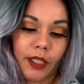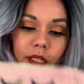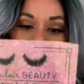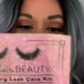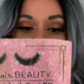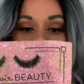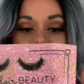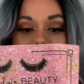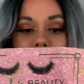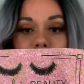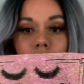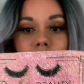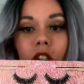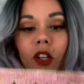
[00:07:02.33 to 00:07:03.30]
And this
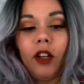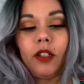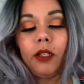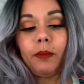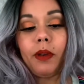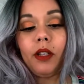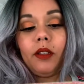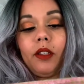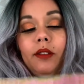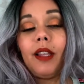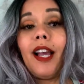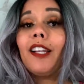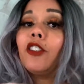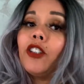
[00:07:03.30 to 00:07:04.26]
side talks about the
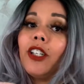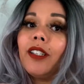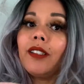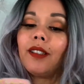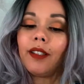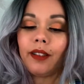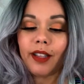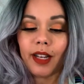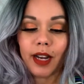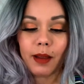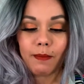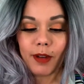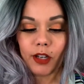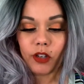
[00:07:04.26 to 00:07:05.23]
lash kits
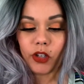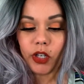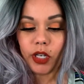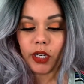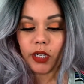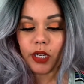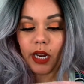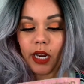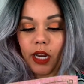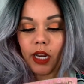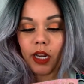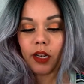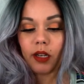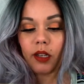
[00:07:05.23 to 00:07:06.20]
that I mentioned
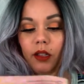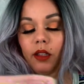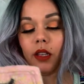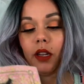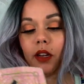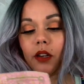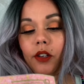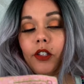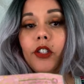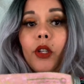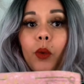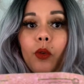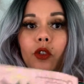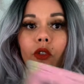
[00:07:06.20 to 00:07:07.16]
and their
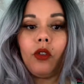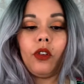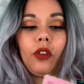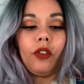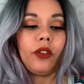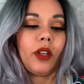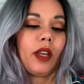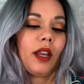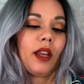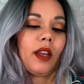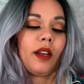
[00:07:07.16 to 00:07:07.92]
socials.